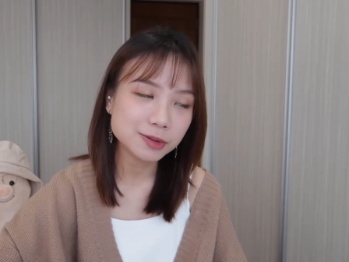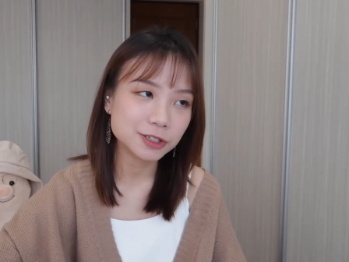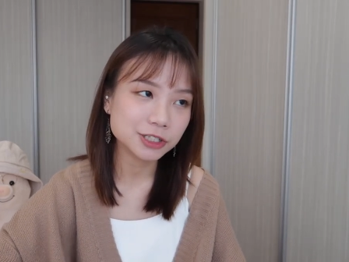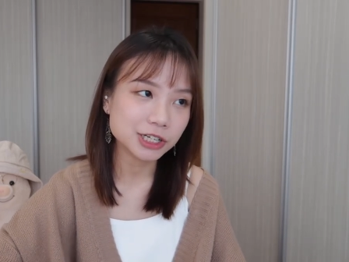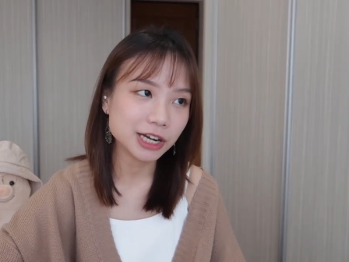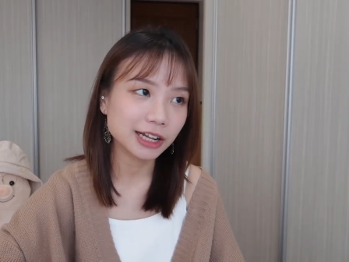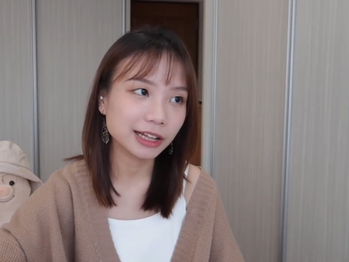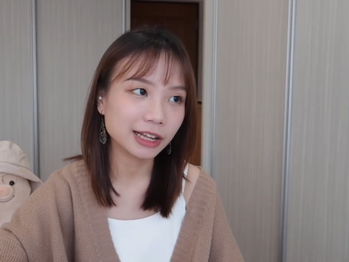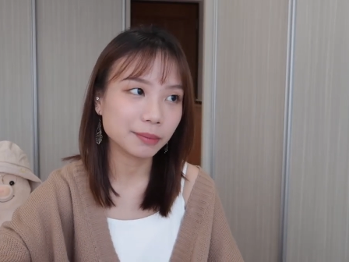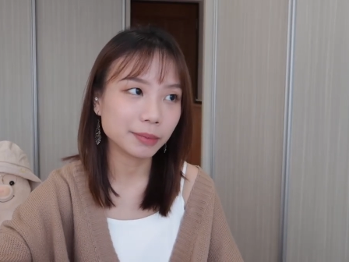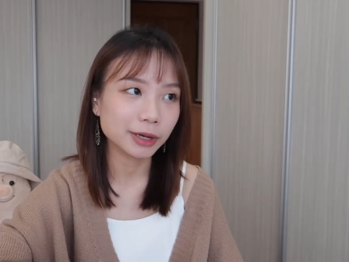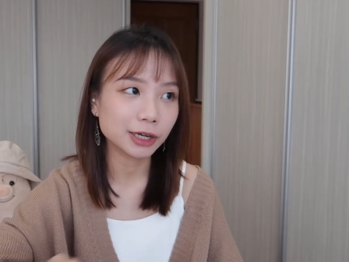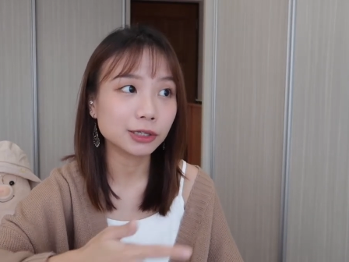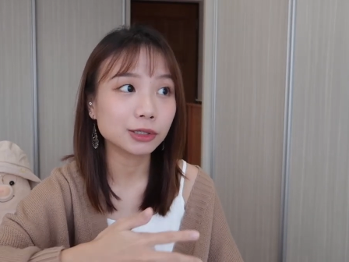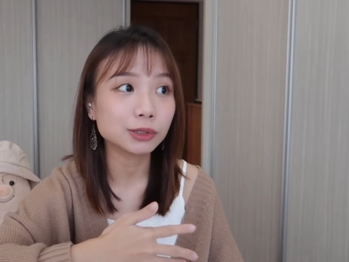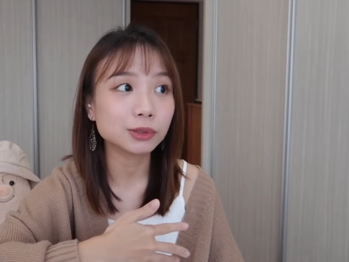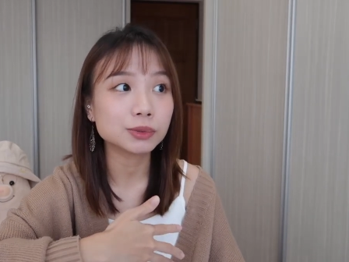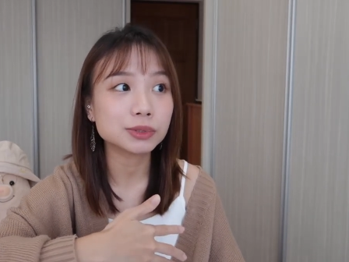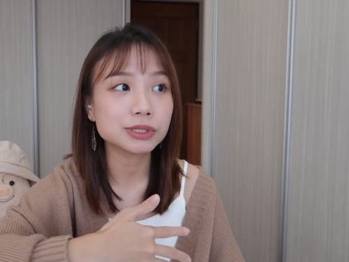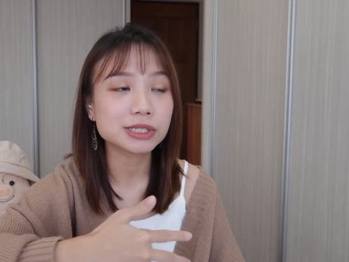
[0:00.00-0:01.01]
which are like my
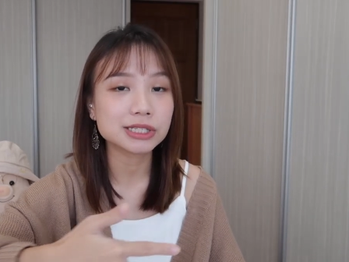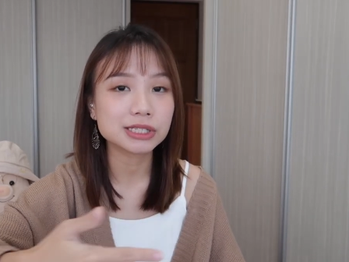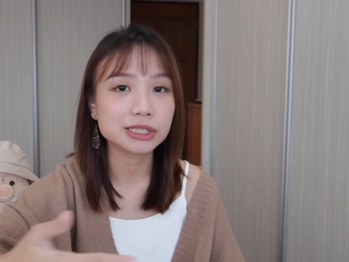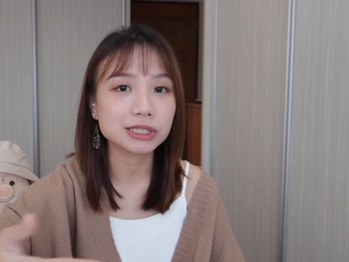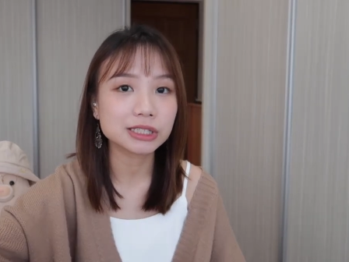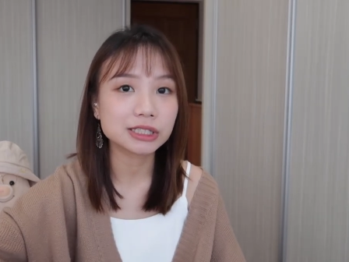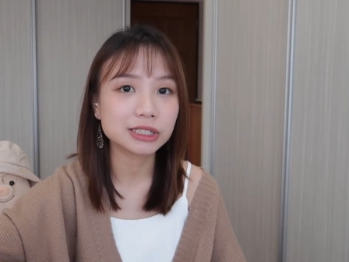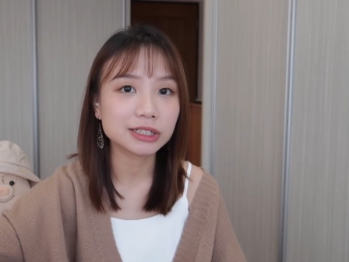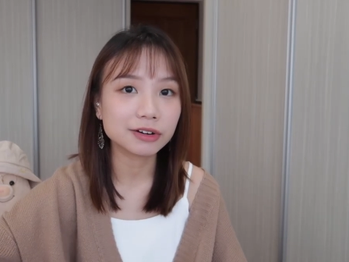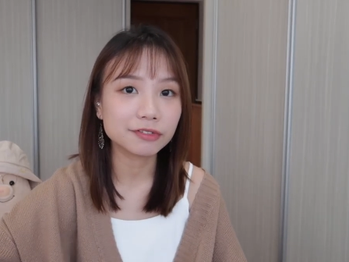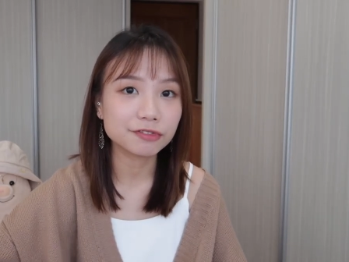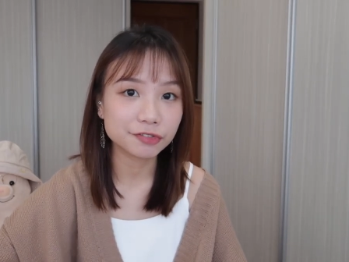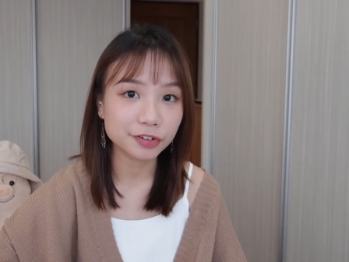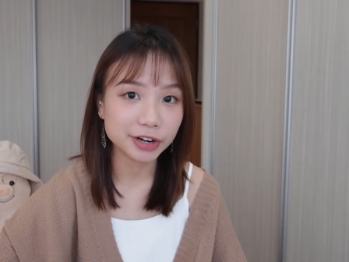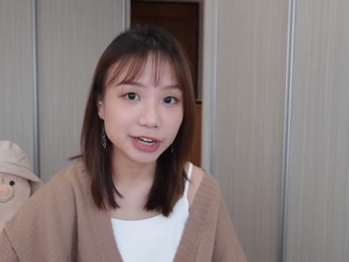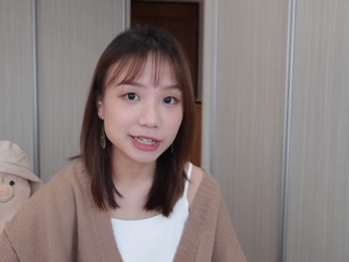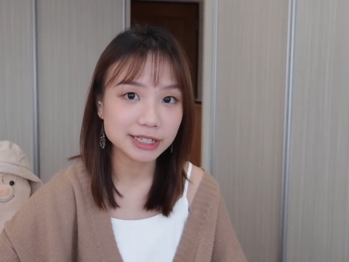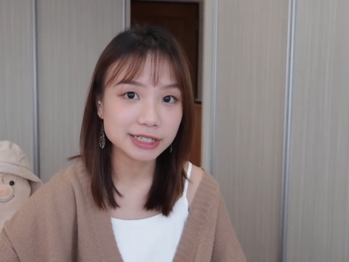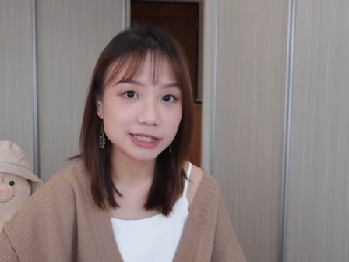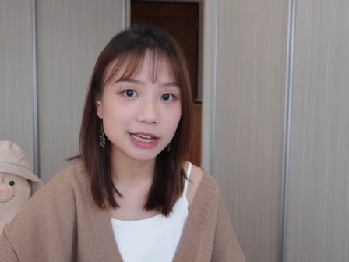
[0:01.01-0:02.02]
closer
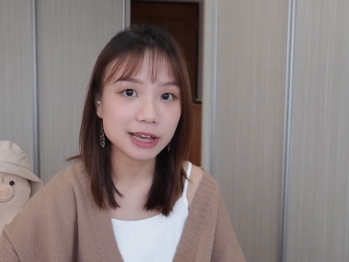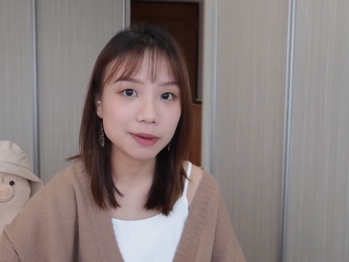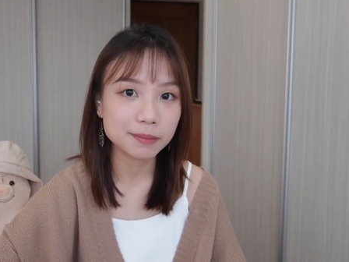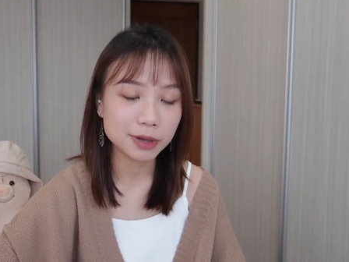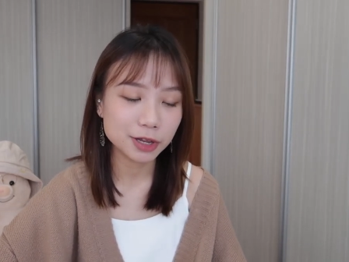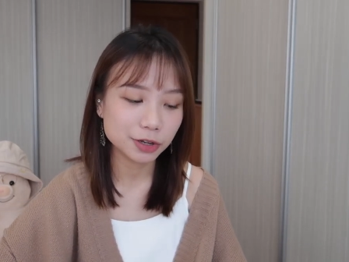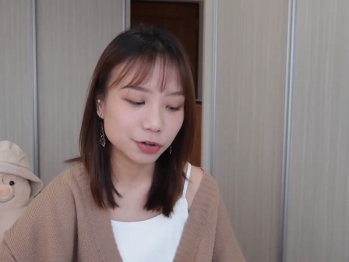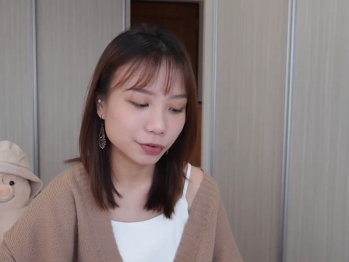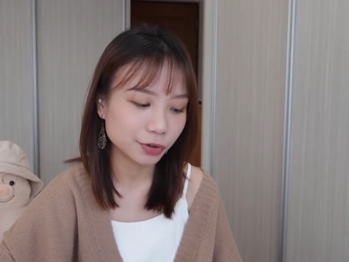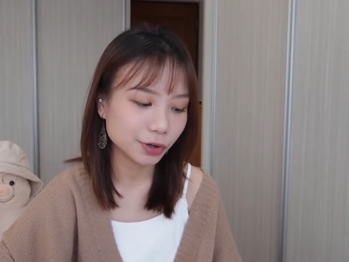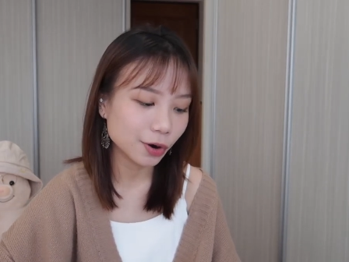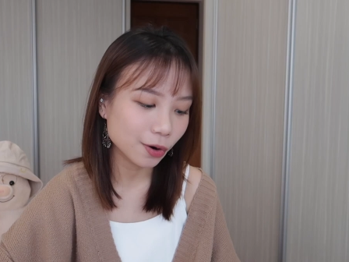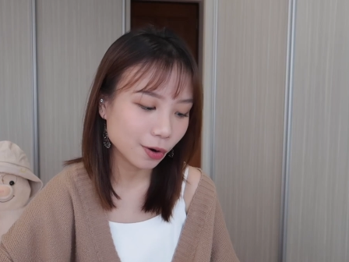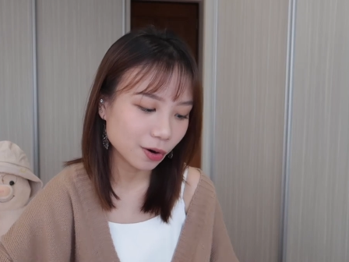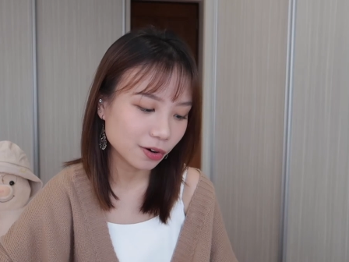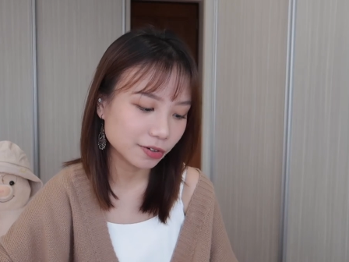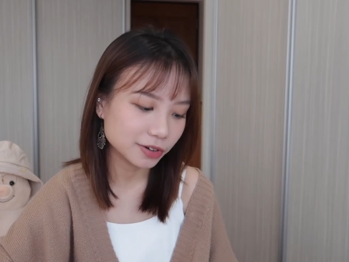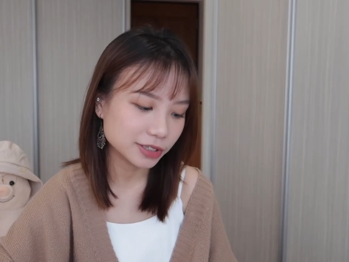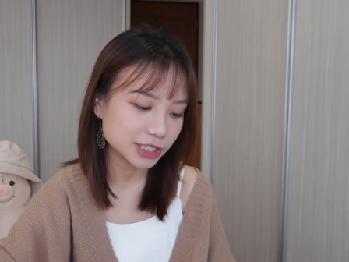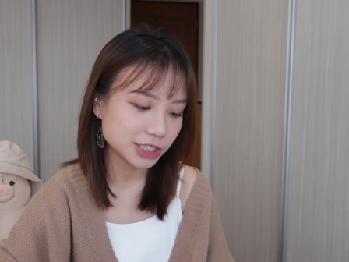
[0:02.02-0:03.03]
friends I met during
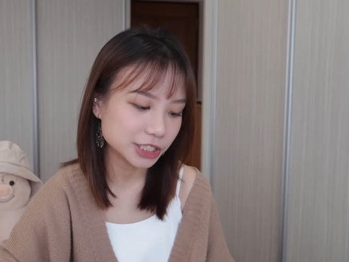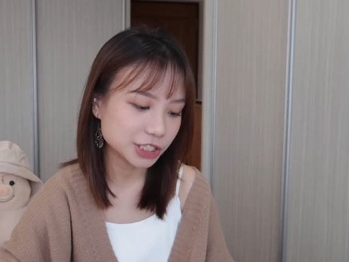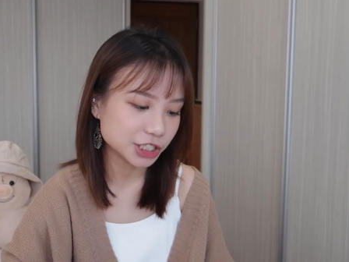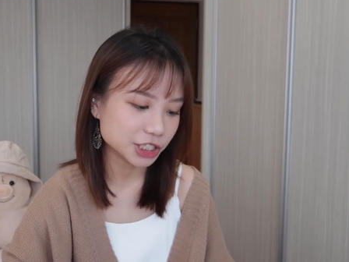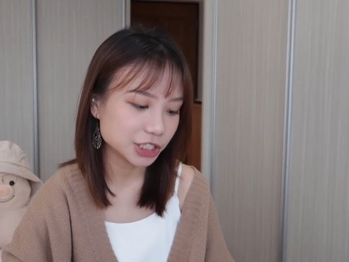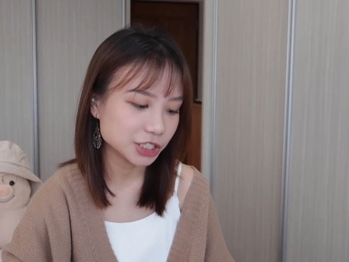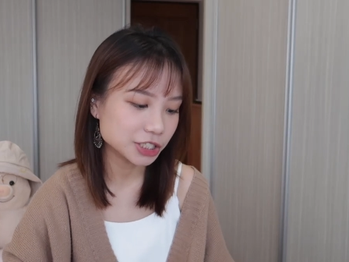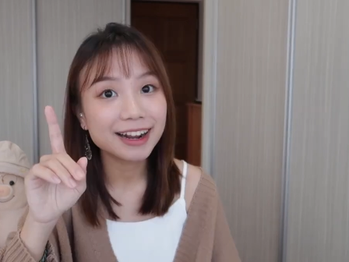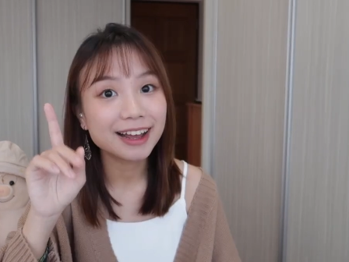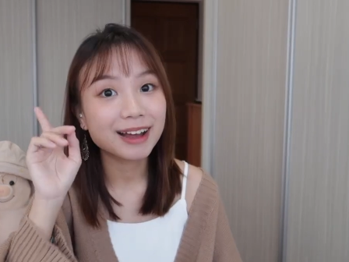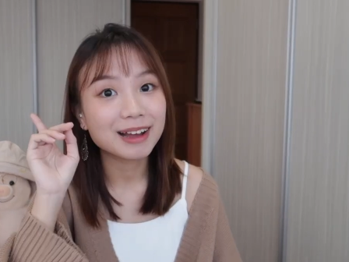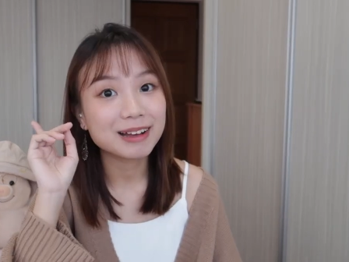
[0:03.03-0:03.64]
hall orientation.